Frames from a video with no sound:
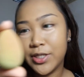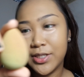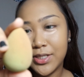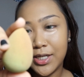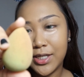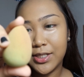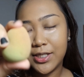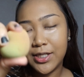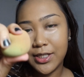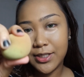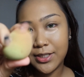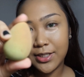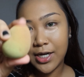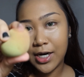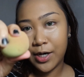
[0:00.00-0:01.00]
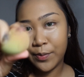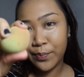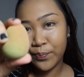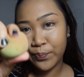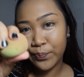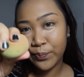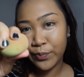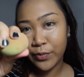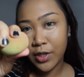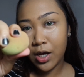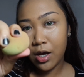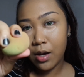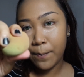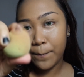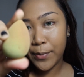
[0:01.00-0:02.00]
gonna take this
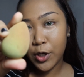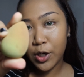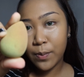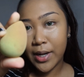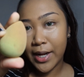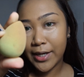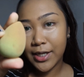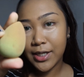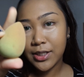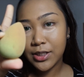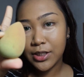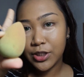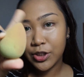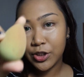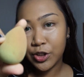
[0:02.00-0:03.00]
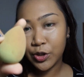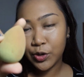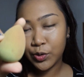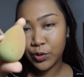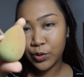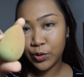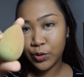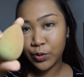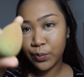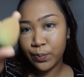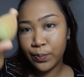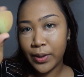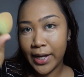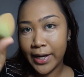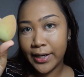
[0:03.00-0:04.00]
beauty blender to
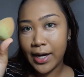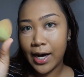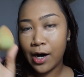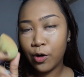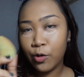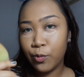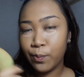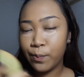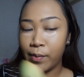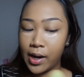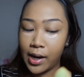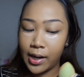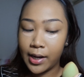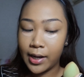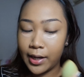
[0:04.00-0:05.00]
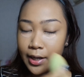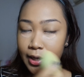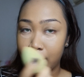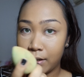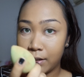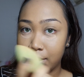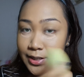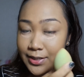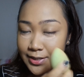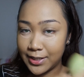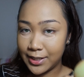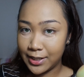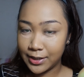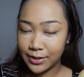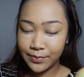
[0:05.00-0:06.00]
blend out my
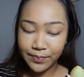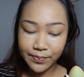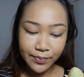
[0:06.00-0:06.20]
concealer.